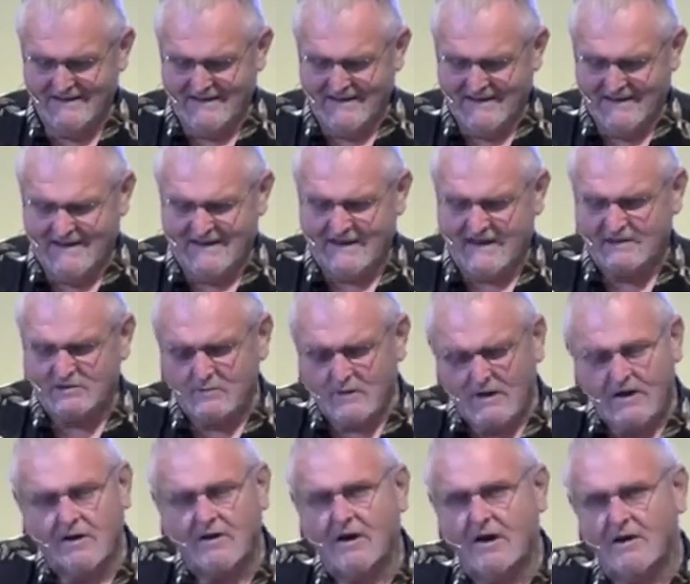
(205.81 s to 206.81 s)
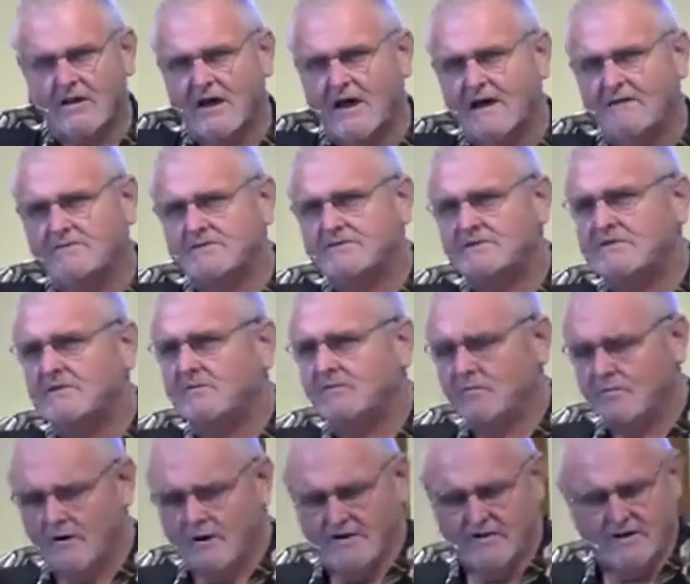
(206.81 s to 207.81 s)
And as we hear our life's
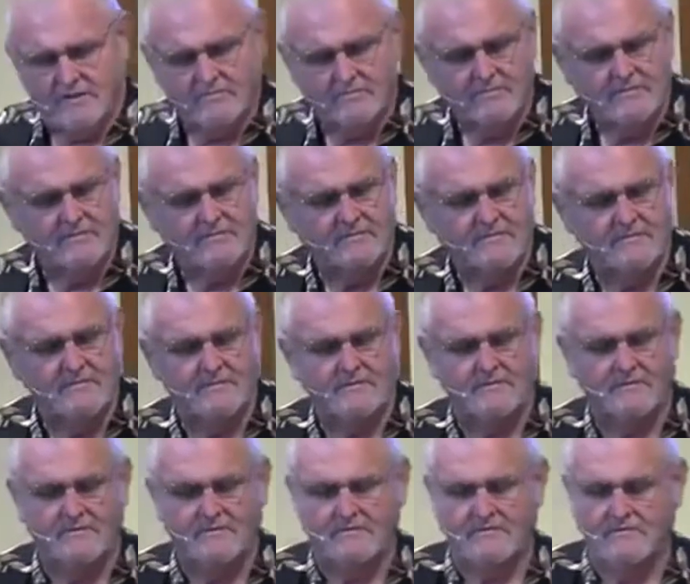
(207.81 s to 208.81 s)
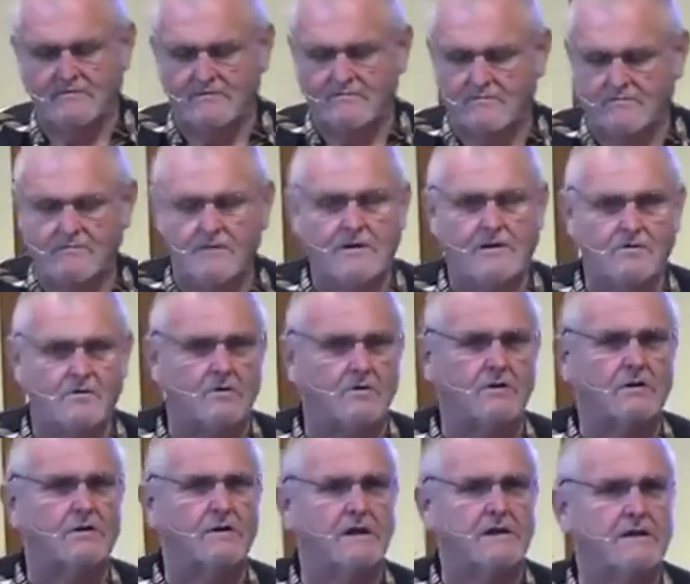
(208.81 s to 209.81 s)
rhythm, we
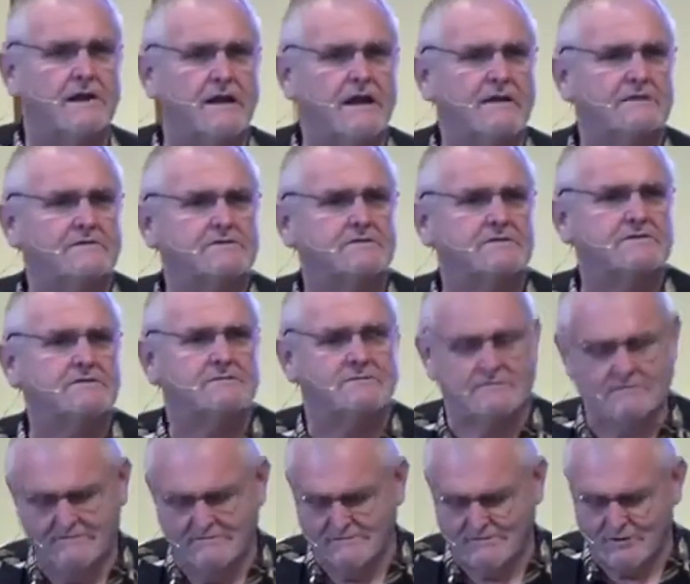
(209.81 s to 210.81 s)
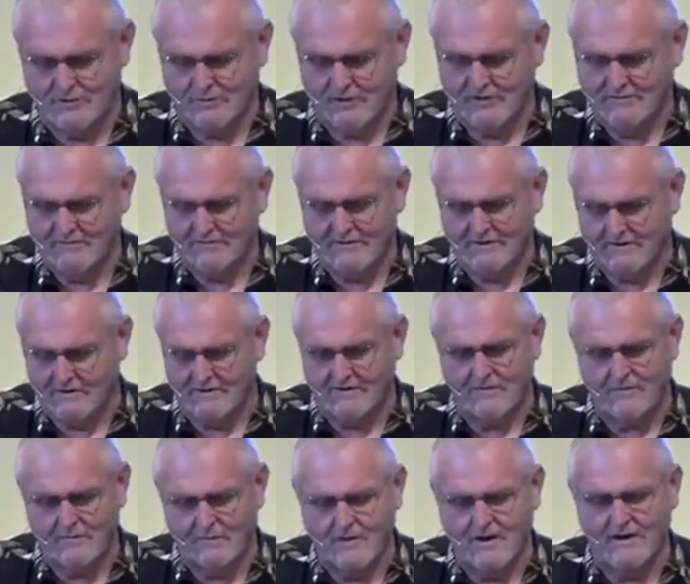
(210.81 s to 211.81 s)
accordingly dance to it in our
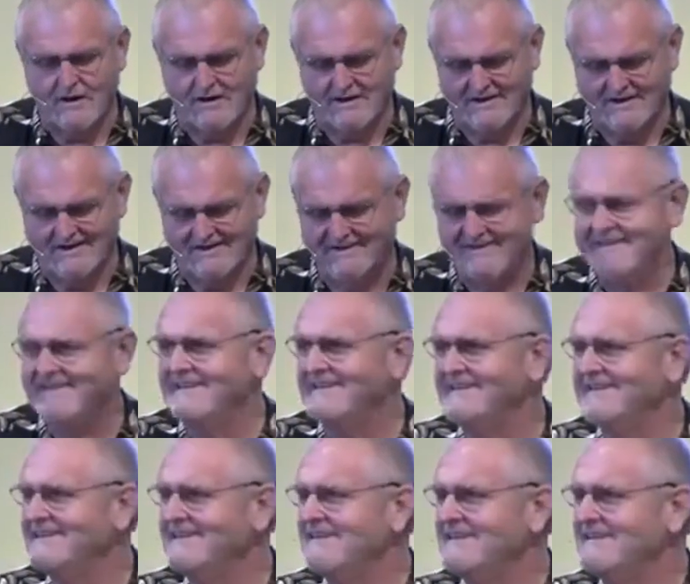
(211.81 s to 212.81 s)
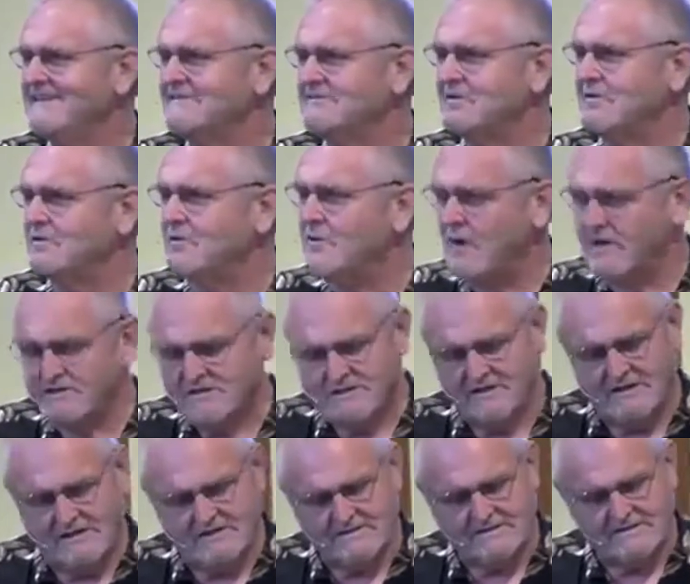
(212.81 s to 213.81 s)
own way. So the question
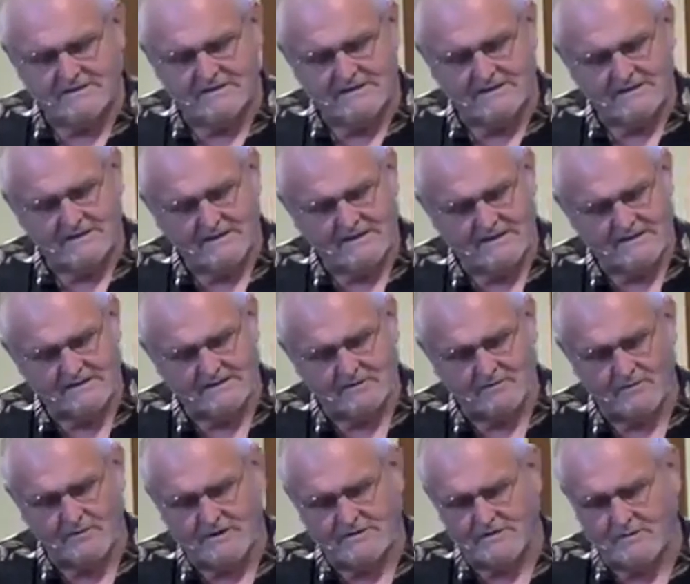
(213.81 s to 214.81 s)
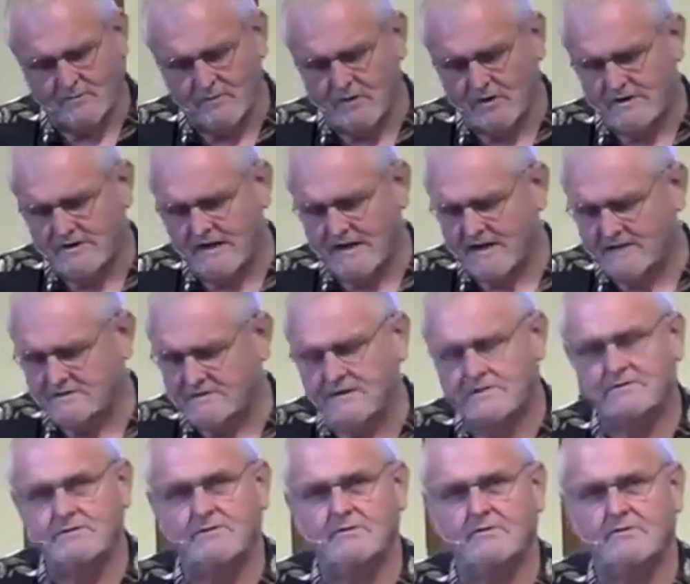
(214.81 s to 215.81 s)
is the rhythm we're dancing
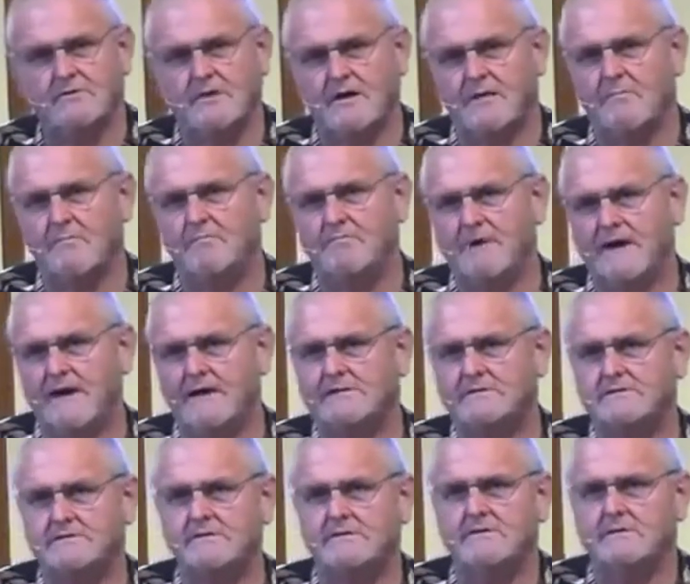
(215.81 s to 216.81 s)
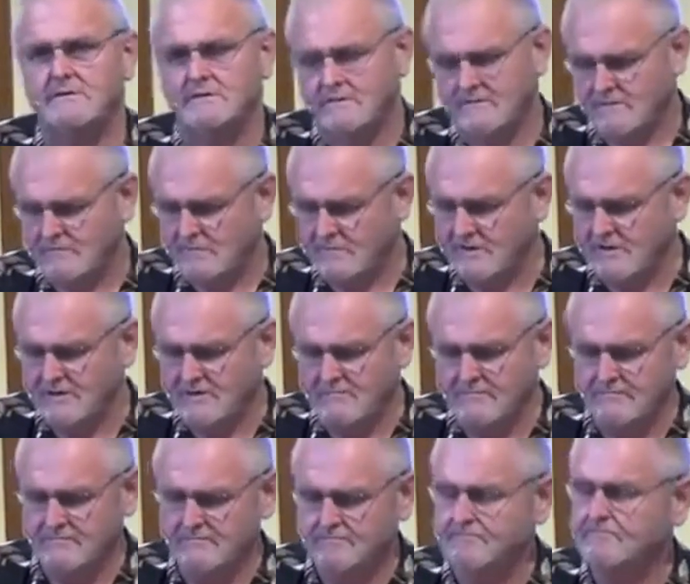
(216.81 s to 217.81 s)
to the best rhythm
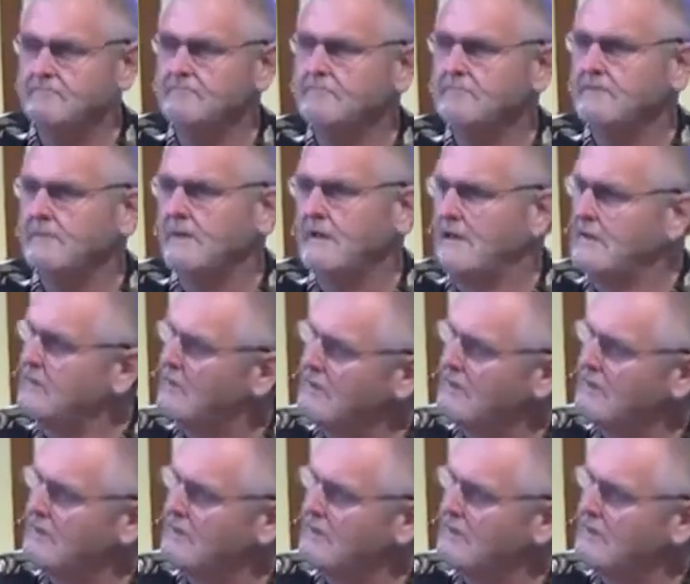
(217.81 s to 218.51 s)
and the